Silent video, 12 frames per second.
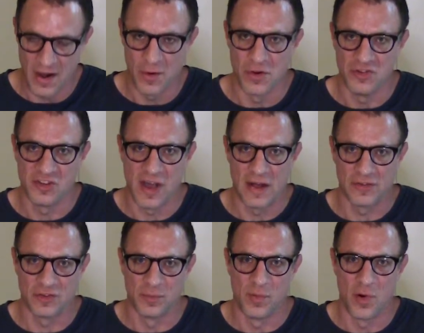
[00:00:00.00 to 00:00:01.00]
always
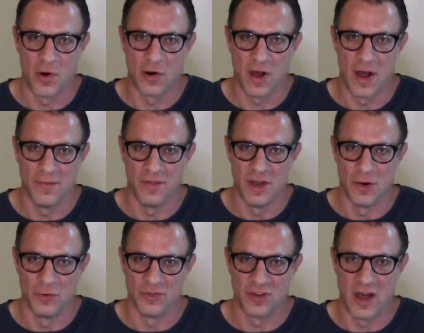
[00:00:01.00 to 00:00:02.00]
got support on the
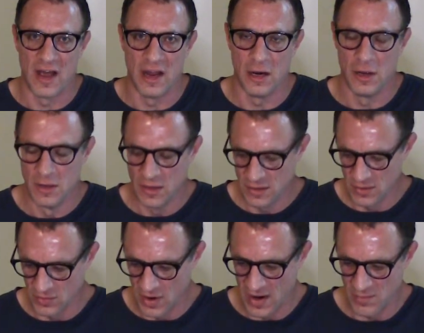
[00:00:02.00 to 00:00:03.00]
outside,
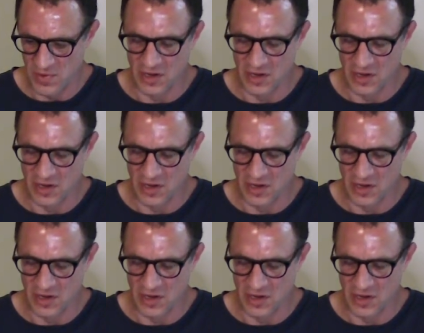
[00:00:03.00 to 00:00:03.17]
right?